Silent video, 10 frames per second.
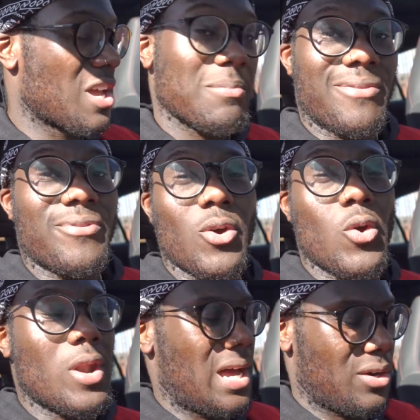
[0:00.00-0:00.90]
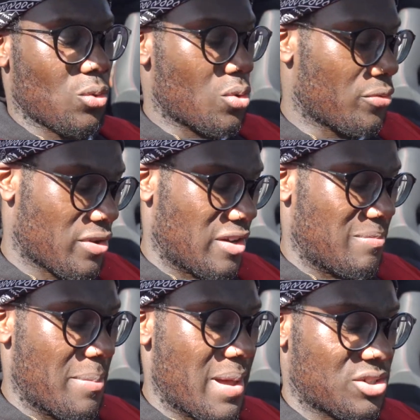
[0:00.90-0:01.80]
in my phone and all three of
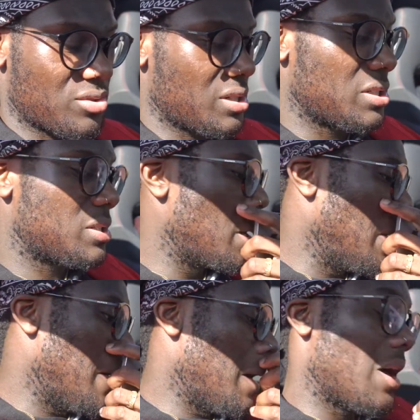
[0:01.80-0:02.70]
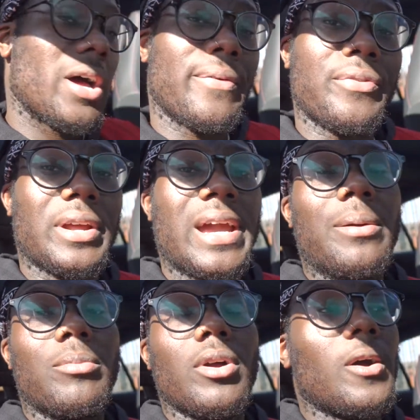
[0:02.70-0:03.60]
my batteries uh, for the
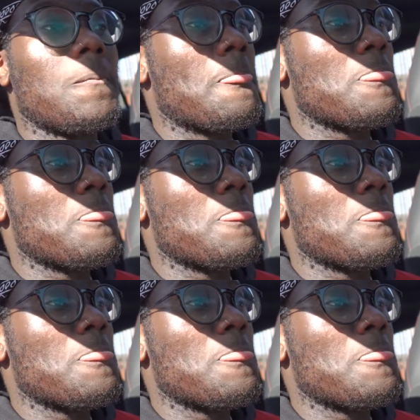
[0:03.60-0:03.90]
camera.